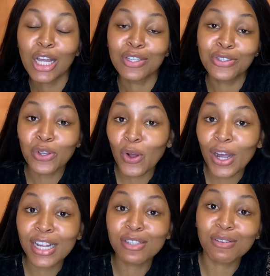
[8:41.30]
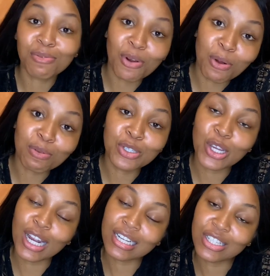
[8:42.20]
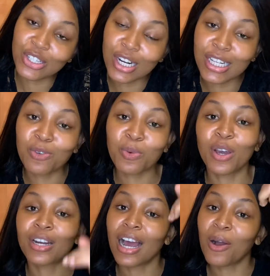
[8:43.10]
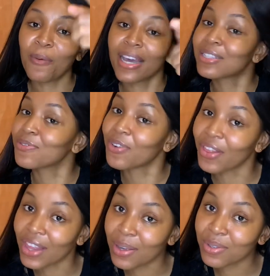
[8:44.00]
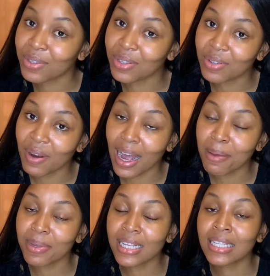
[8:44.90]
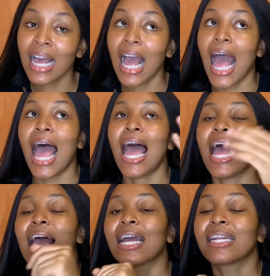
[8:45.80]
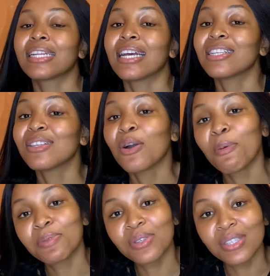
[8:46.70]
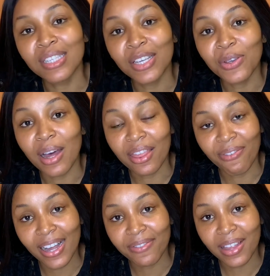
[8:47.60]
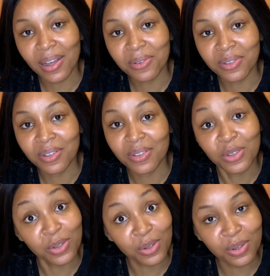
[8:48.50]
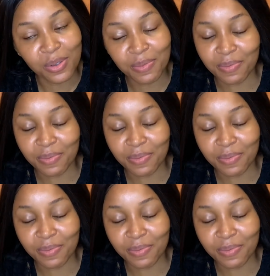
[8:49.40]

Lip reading: Join the road, join the journey. We're on our way to 4,000 subscribers, and hope to see you at 5,000 soon.